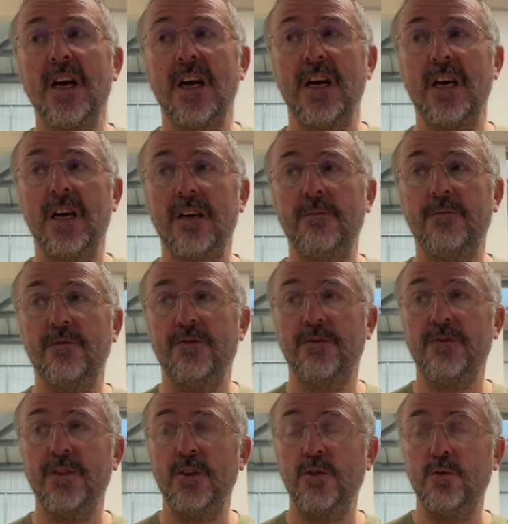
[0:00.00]

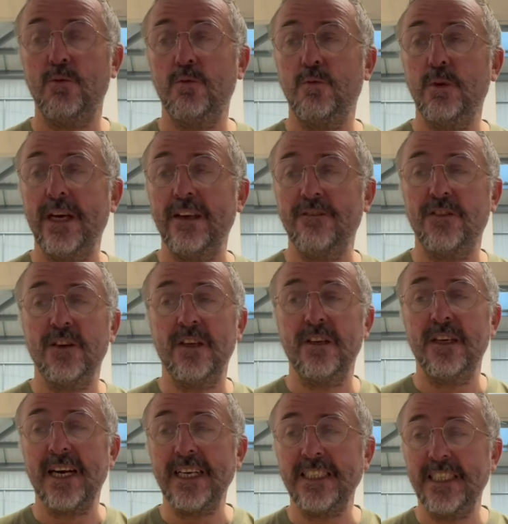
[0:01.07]
who work for
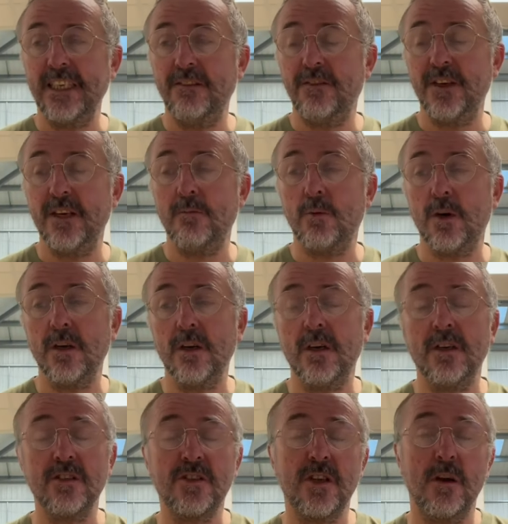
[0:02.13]
ITV and
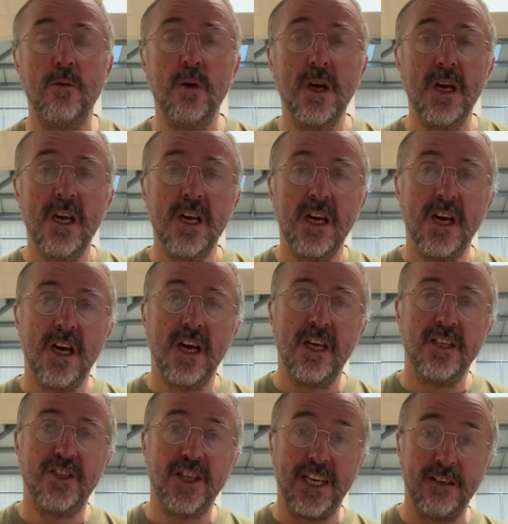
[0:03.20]
whatnot, so,
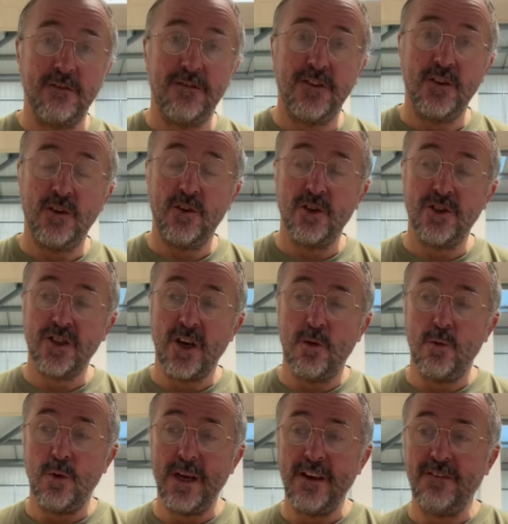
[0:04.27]
and Channel 4.
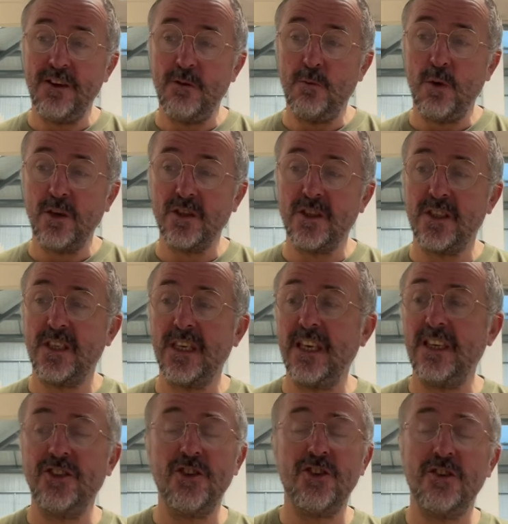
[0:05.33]
So if you watch,
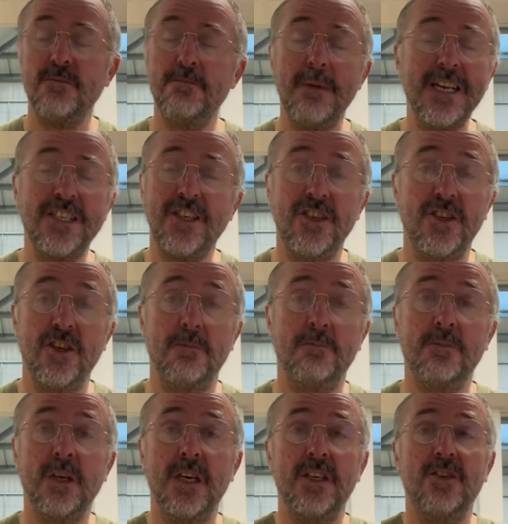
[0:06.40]
just message them
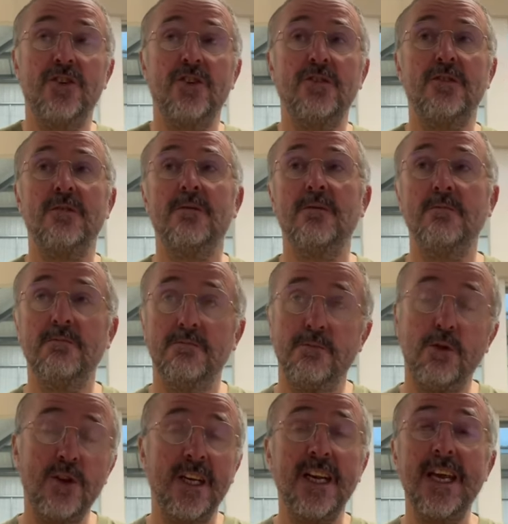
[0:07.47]
and just
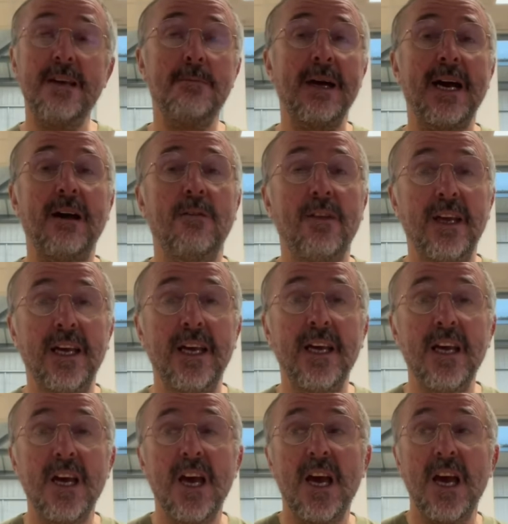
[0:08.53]
put your name out there,
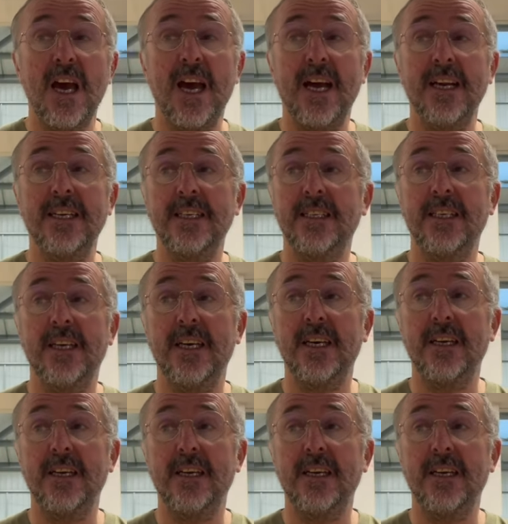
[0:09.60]
and